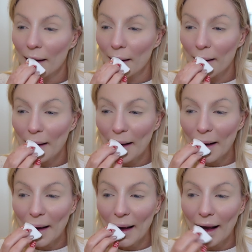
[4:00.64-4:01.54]

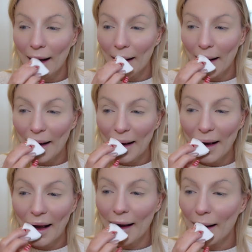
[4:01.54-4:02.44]

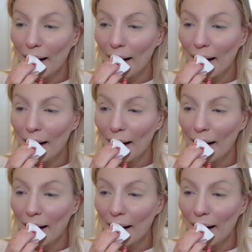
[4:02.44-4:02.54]
(silence)